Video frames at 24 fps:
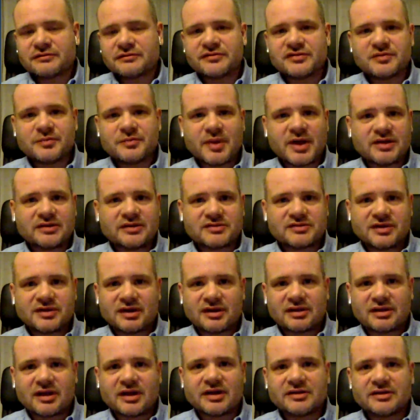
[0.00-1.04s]
of space
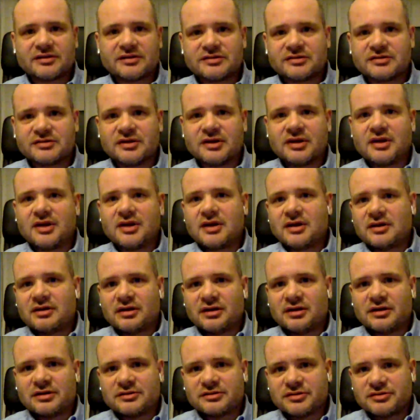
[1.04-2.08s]
satellites
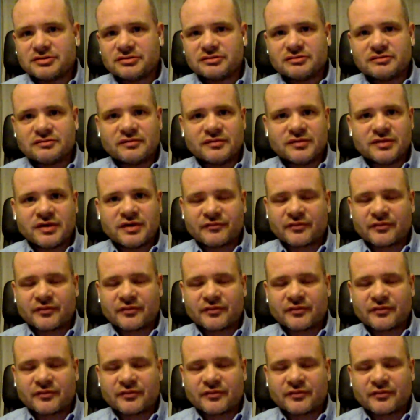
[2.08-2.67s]
uh, to do